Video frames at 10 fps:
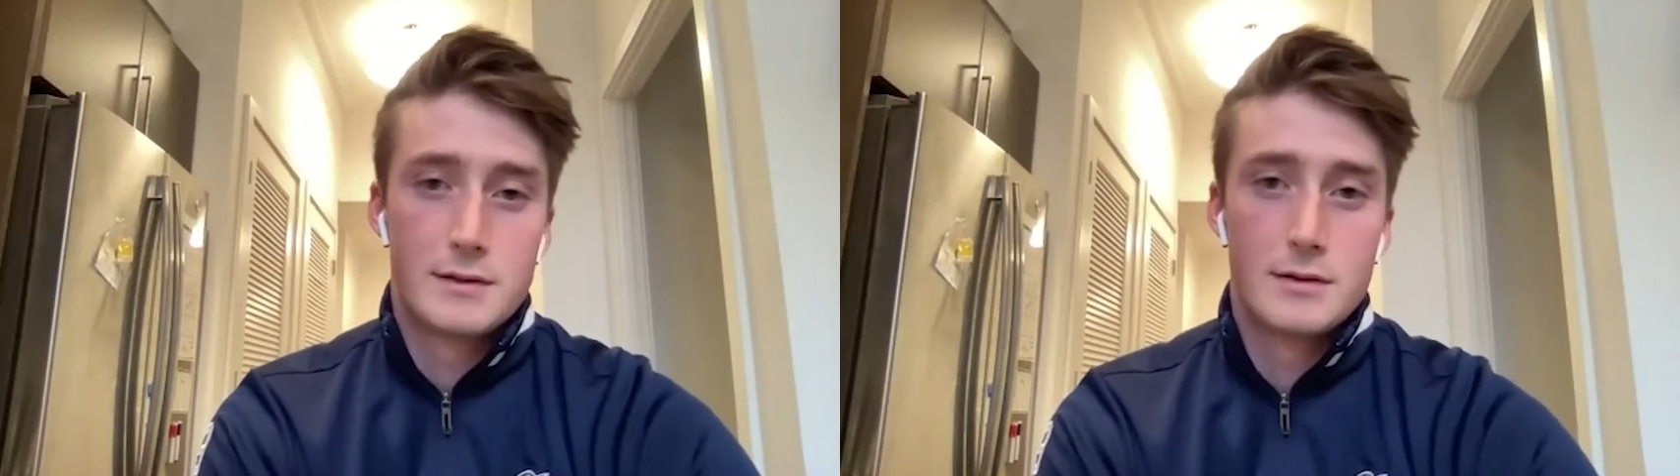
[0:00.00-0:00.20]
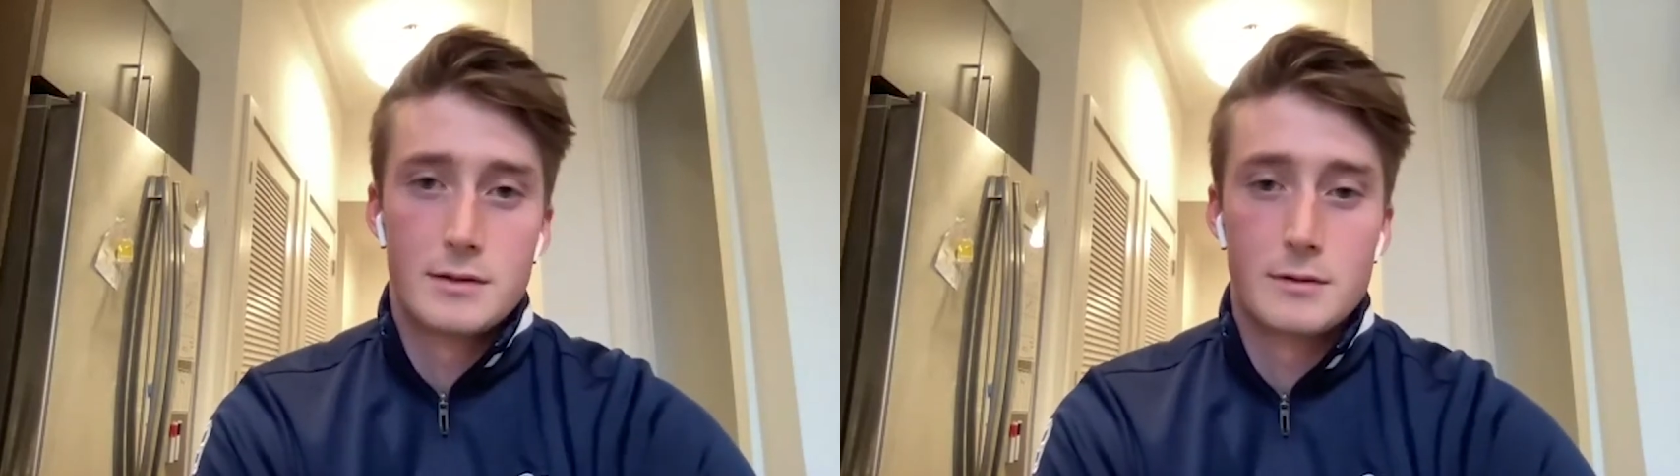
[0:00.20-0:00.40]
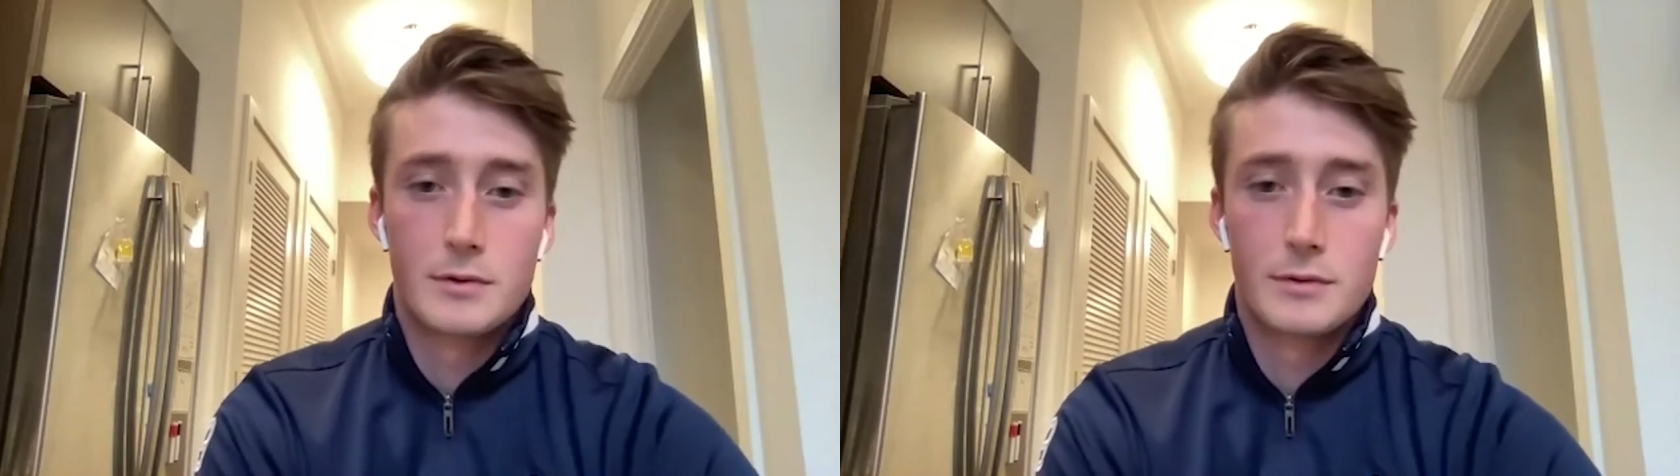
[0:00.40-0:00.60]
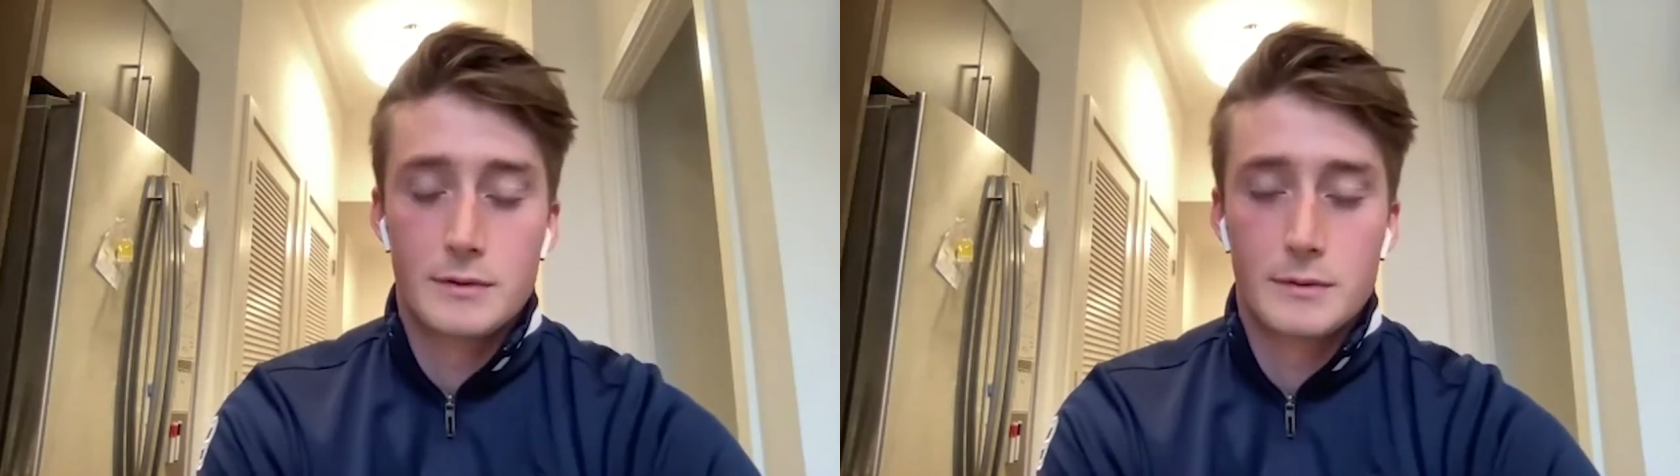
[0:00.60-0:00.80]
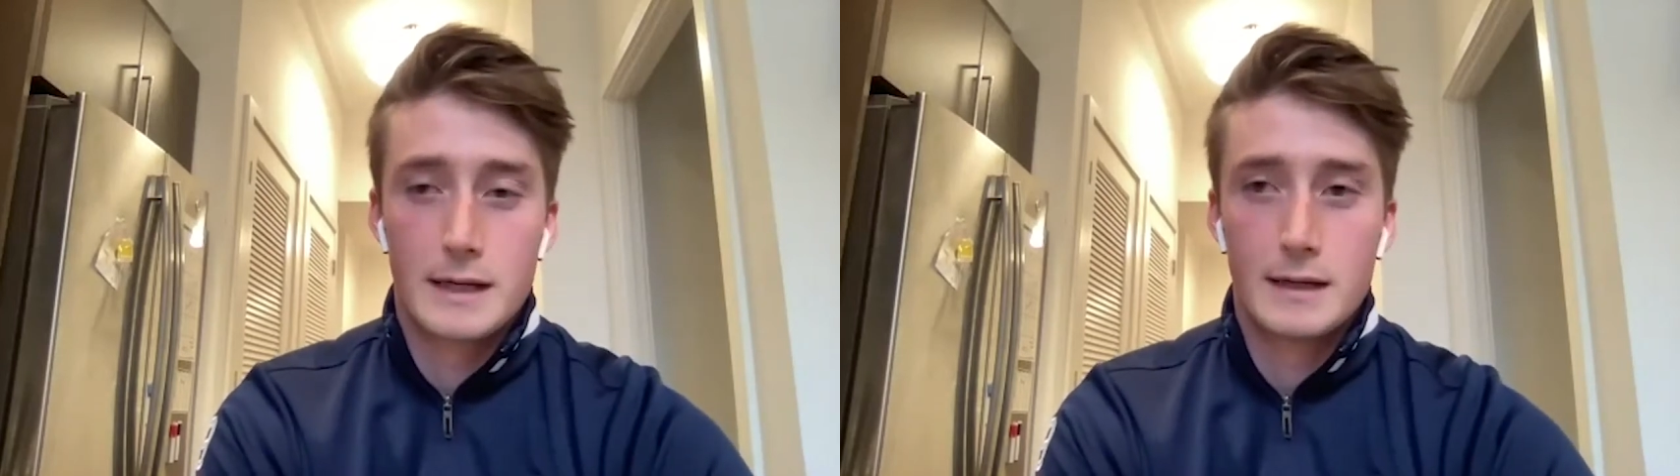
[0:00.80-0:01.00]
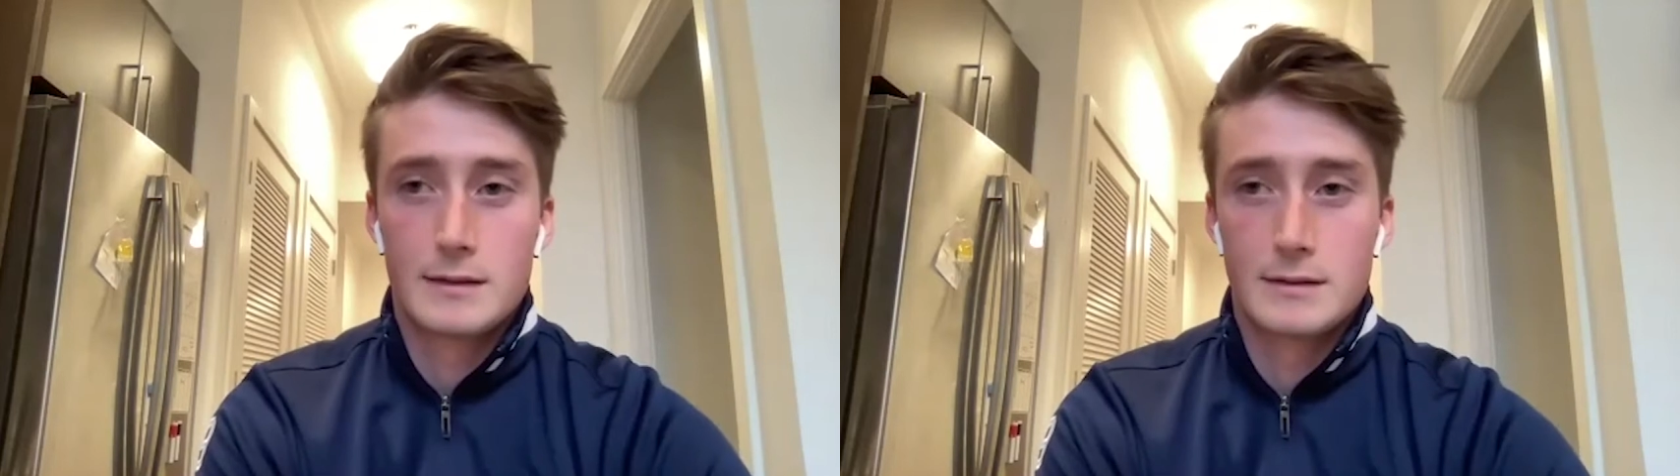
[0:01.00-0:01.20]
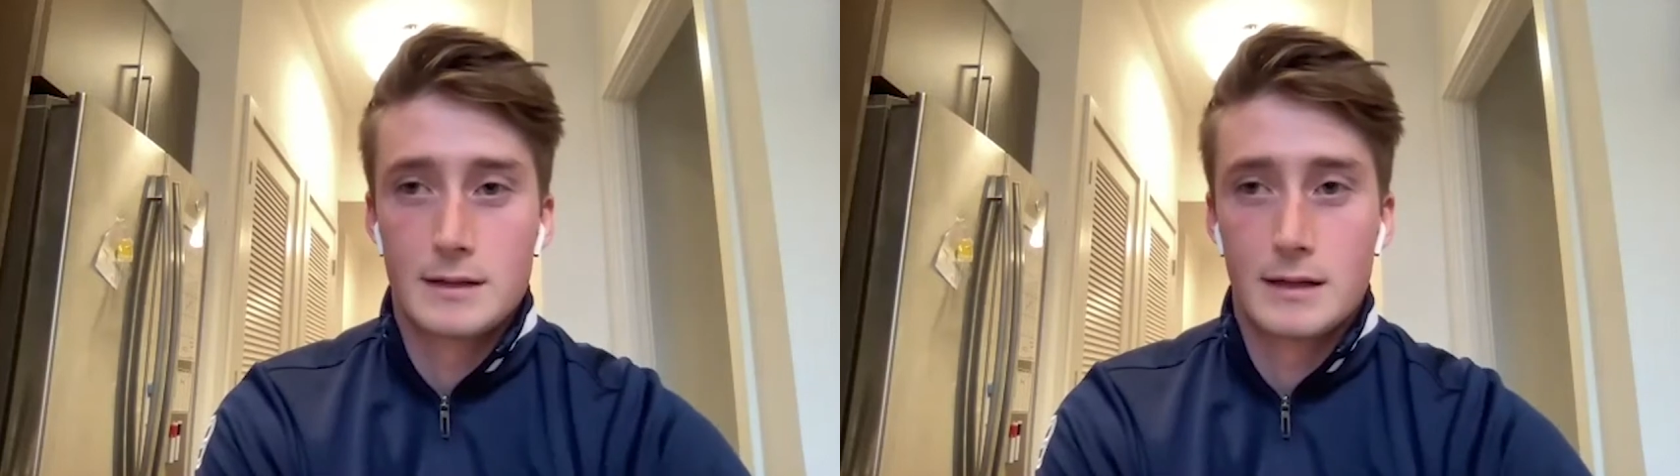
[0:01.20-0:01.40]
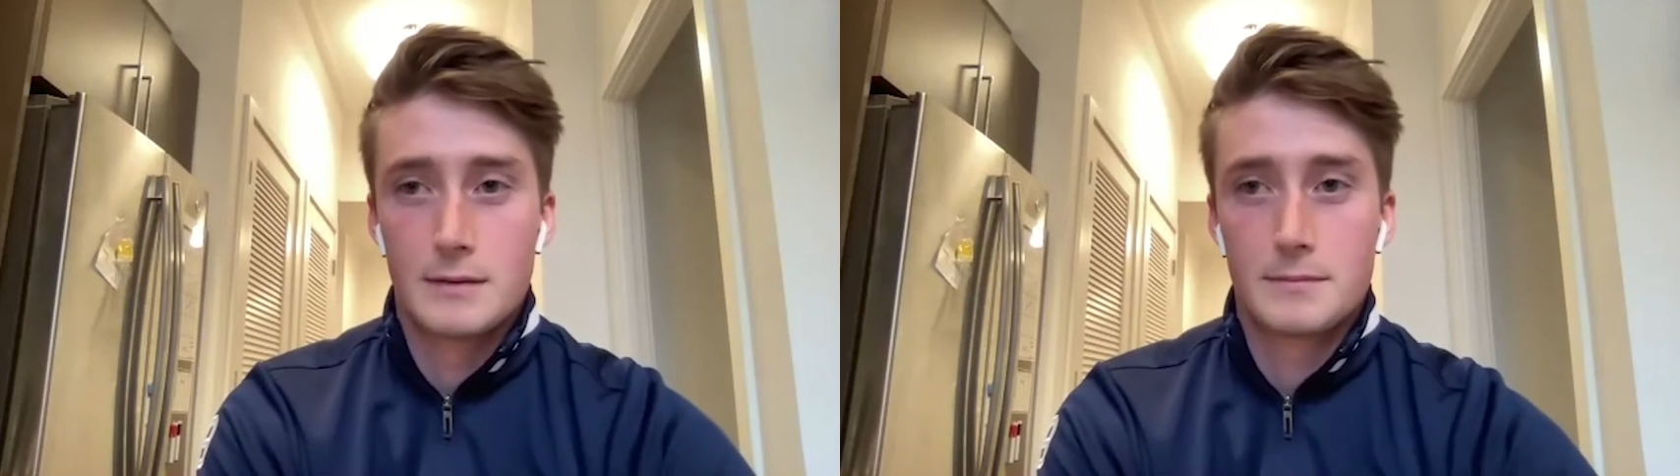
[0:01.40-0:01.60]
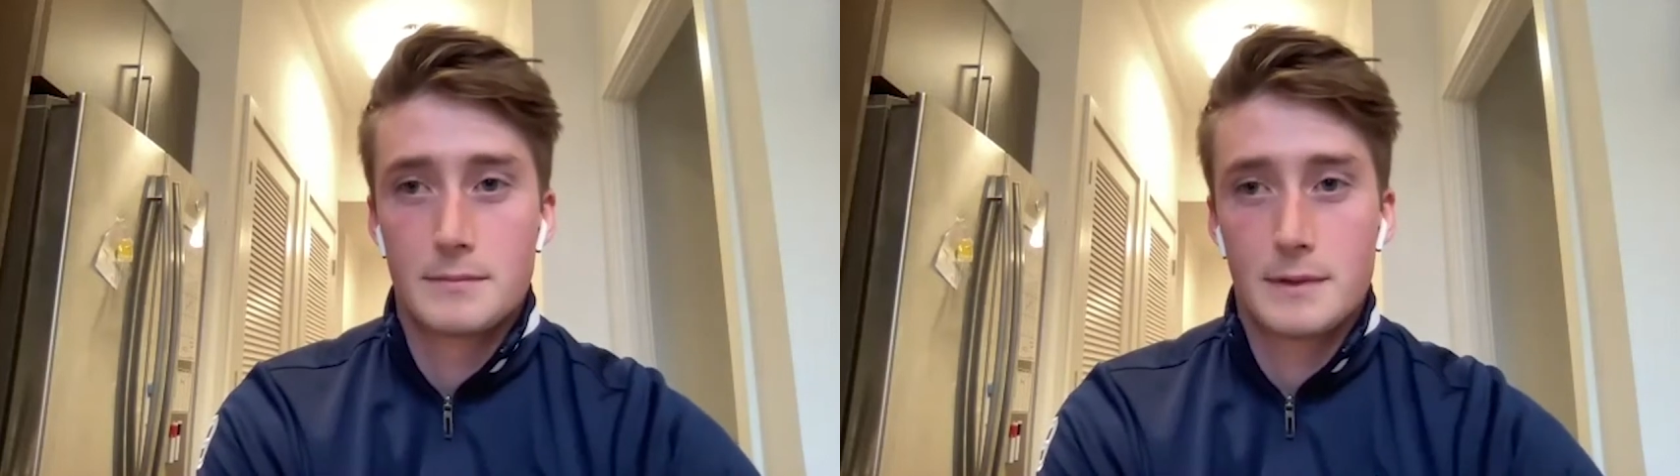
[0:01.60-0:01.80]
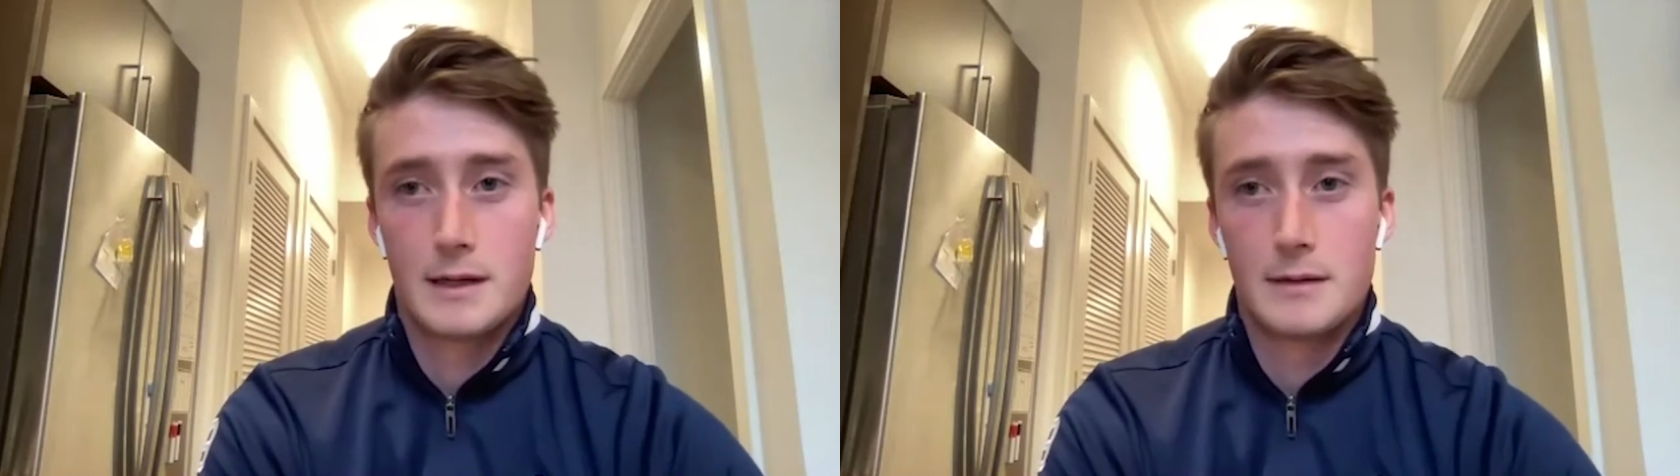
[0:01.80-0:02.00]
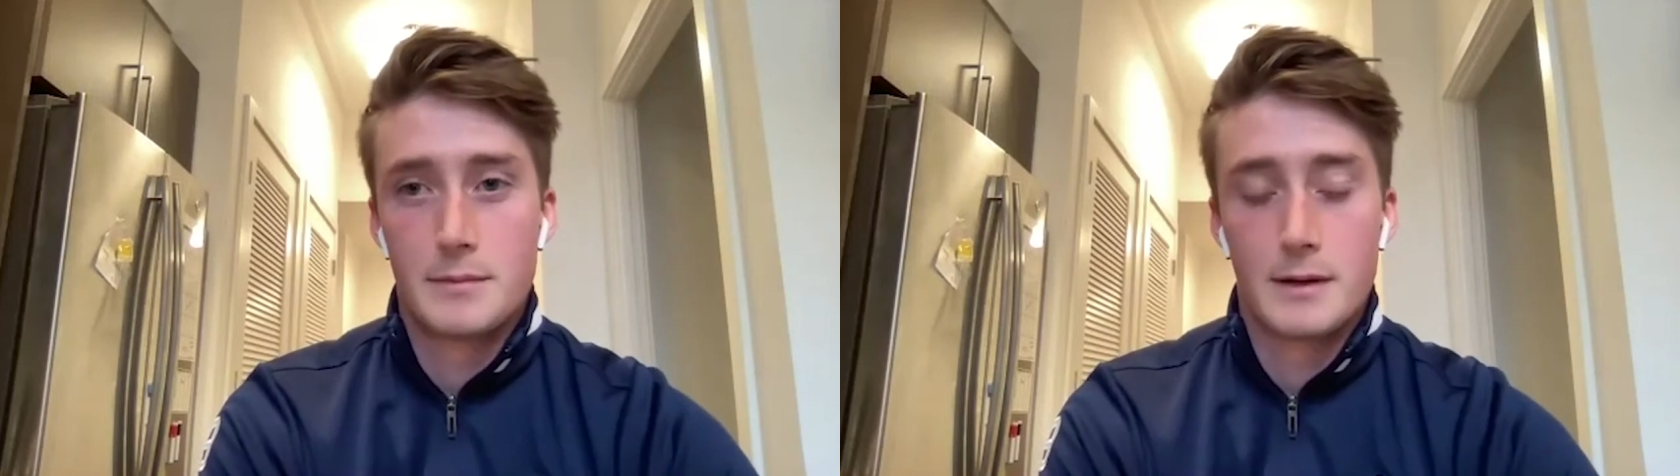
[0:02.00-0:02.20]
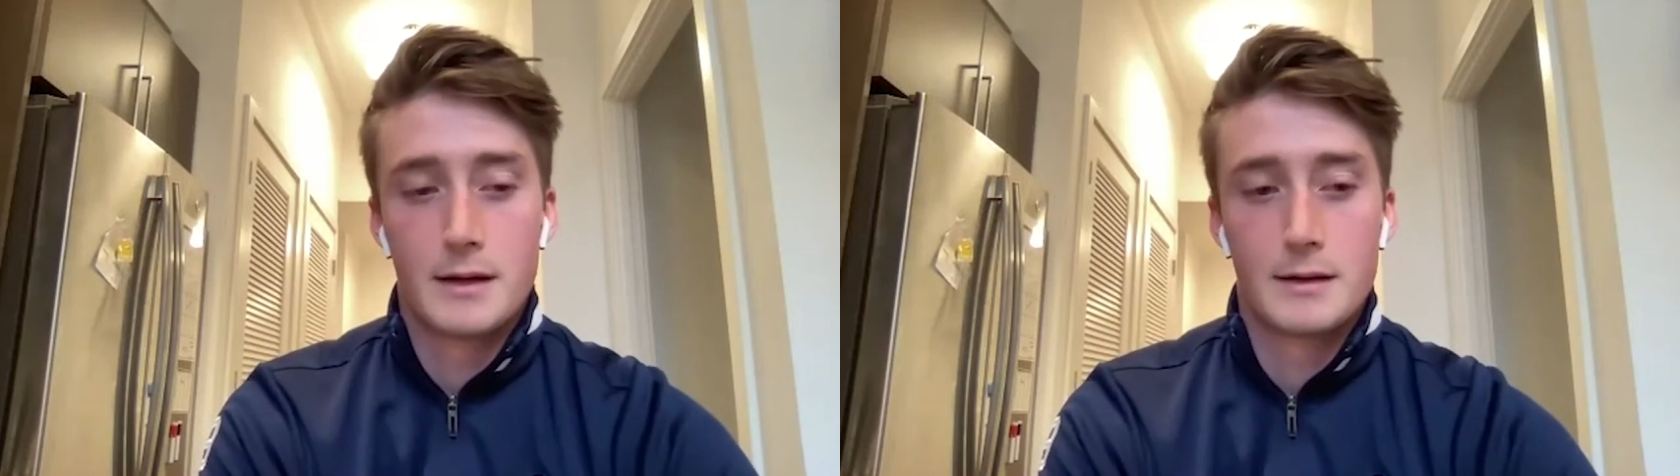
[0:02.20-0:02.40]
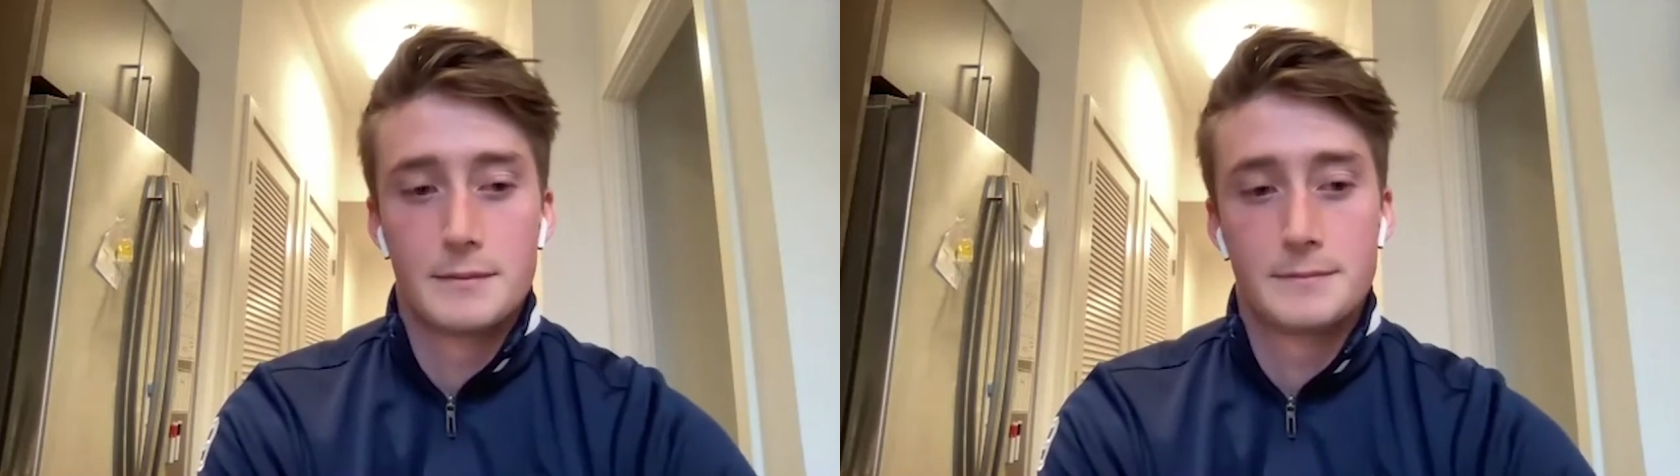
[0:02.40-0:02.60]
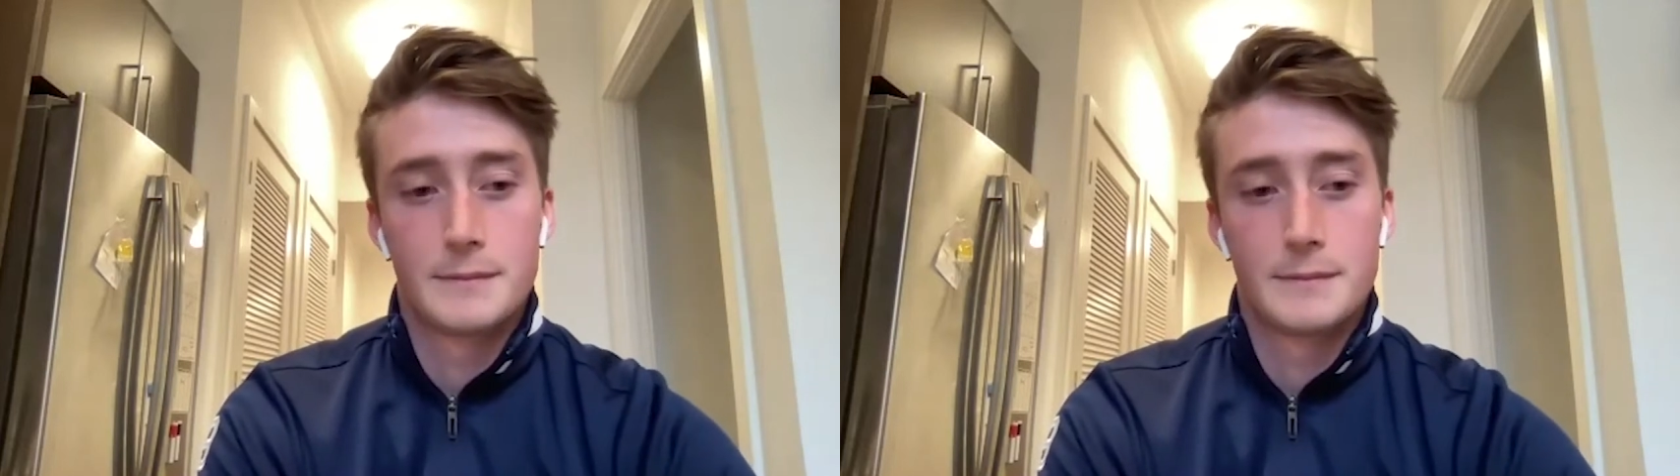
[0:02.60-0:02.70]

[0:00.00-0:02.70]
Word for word: two Zoom calls a week just to keep keep uh,